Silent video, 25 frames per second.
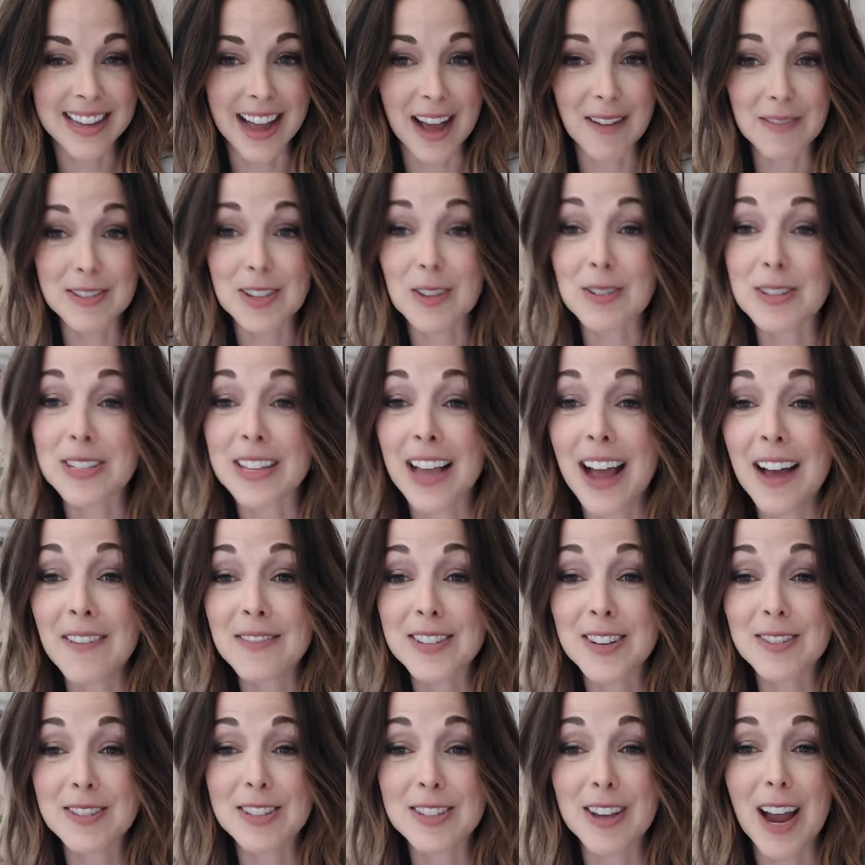I'm so
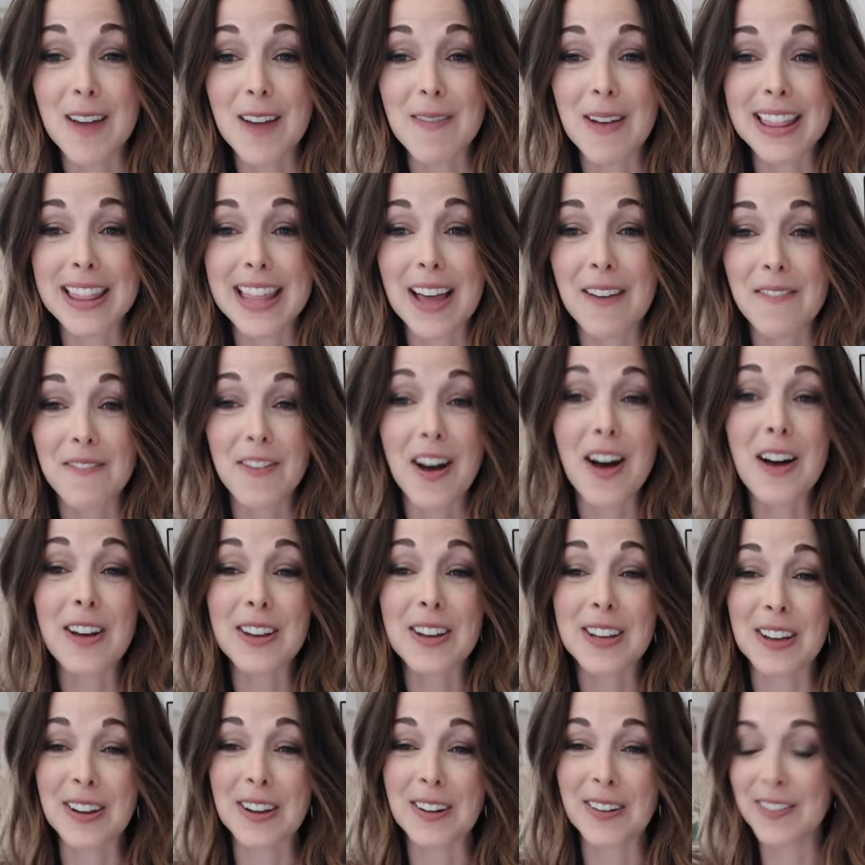sorry about that
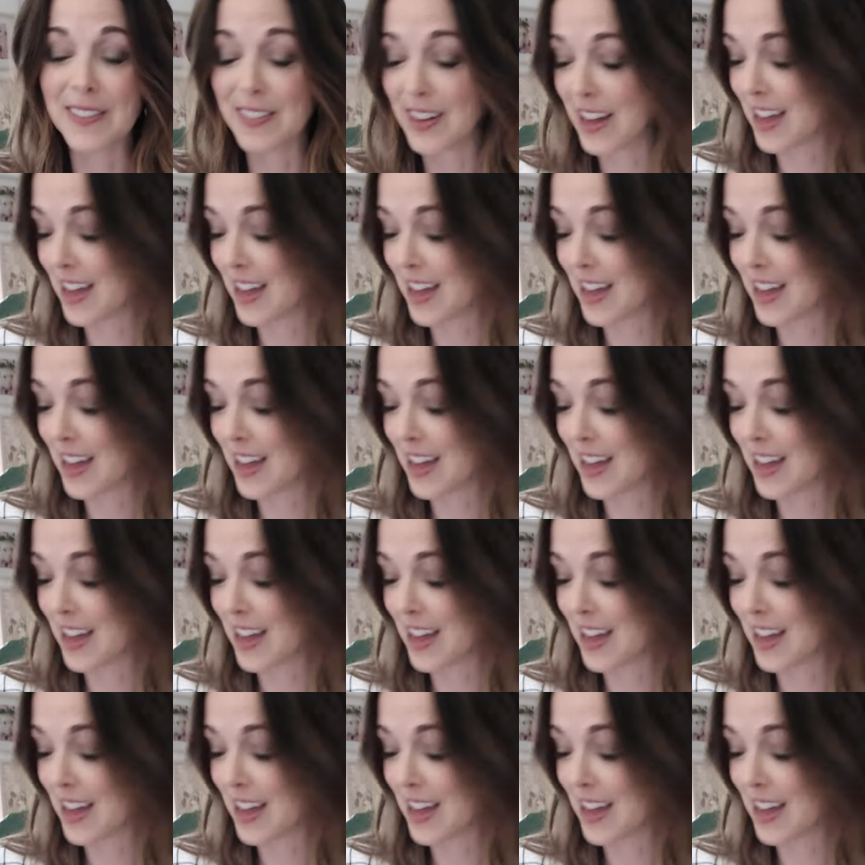volume.